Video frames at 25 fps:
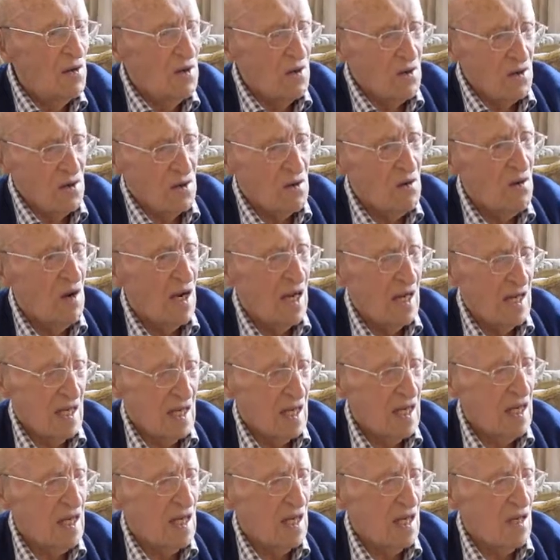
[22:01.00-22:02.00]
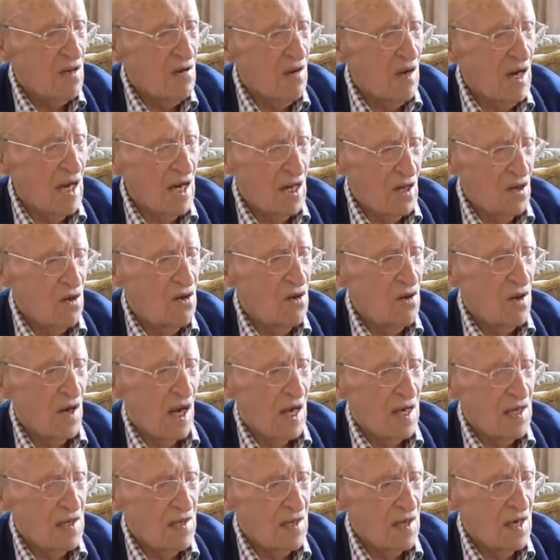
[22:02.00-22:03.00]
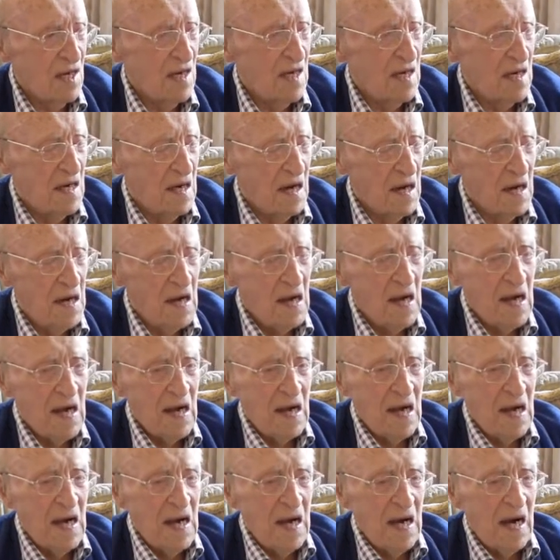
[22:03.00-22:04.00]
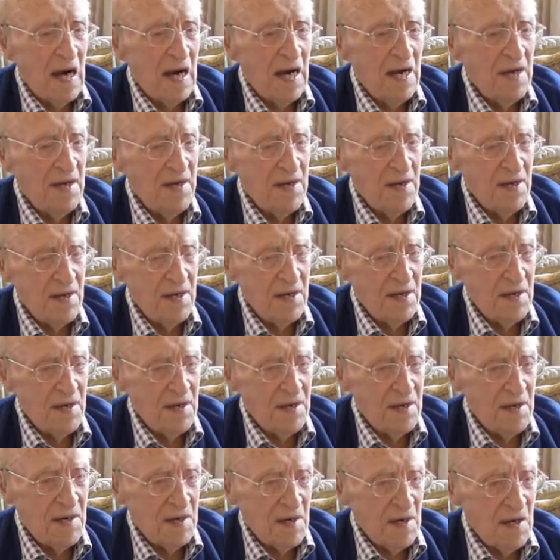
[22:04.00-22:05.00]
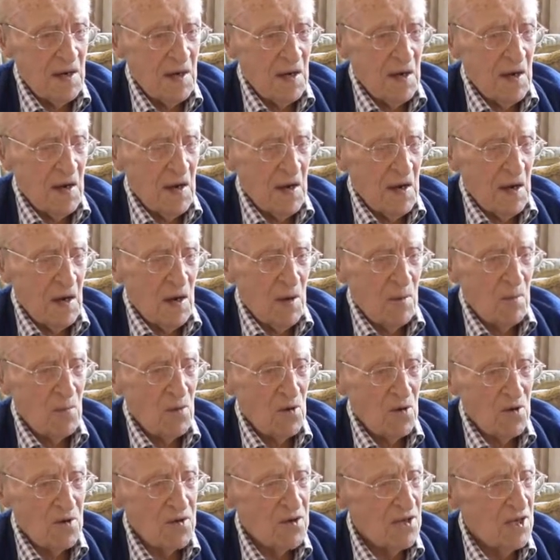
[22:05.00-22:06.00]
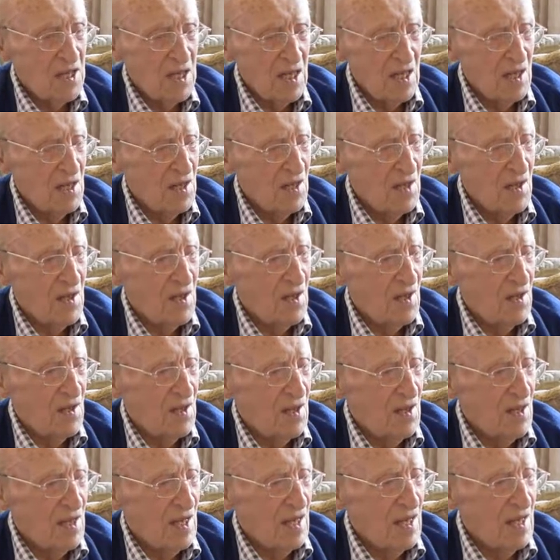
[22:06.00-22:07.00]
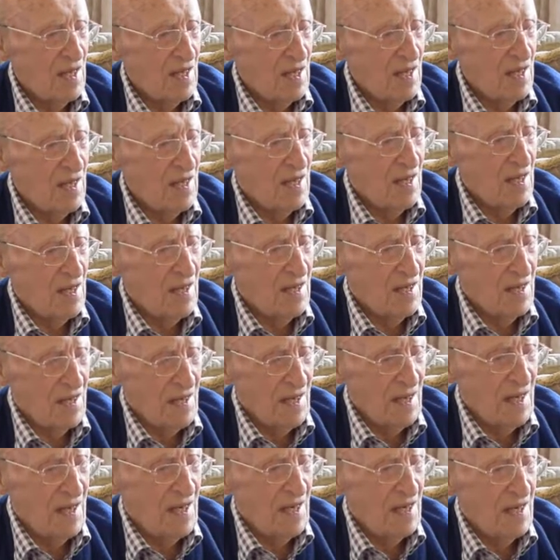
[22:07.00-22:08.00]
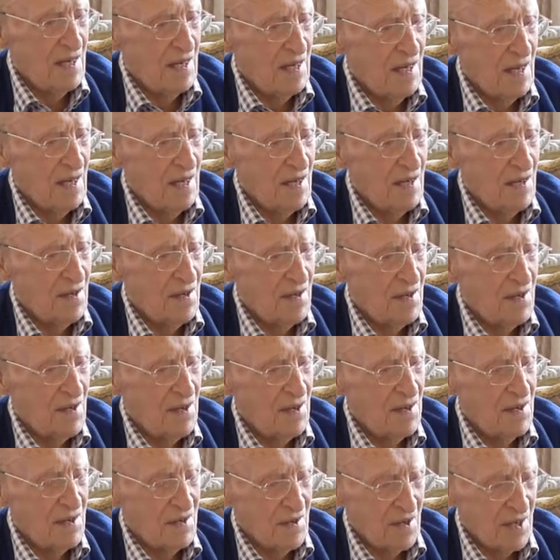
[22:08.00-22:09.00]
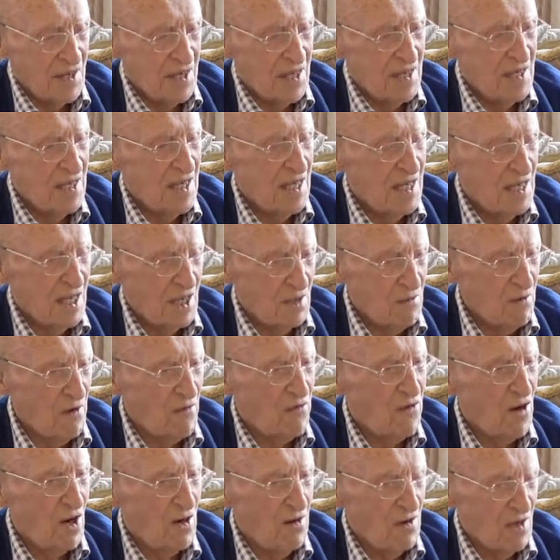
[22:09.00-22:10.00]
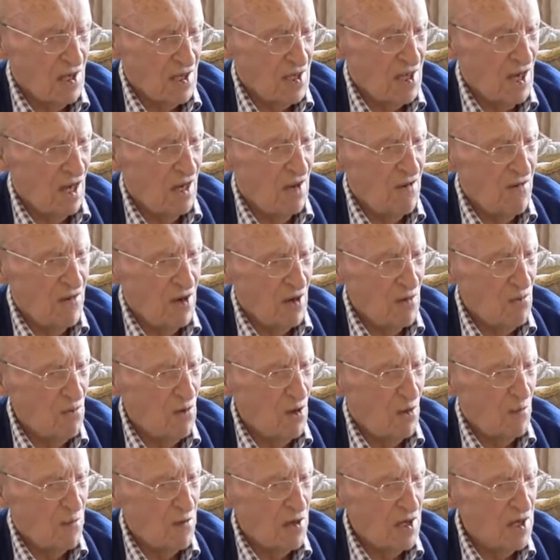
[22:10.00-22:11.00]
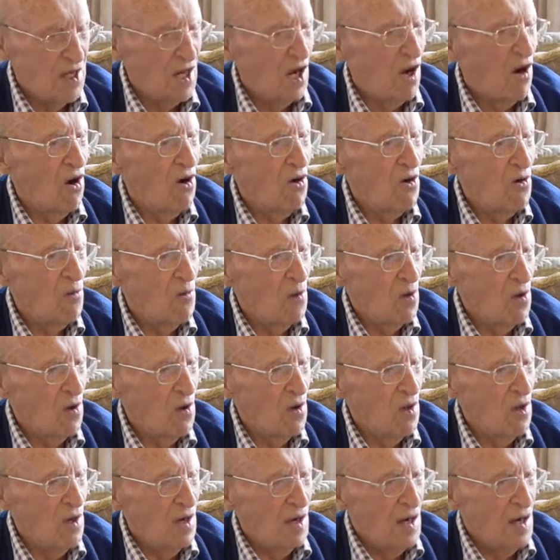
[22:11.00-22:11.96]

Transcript: was quite, quite good actually. And uh, but still, uh, the, the conditions we found ourselves in were pretty horrible.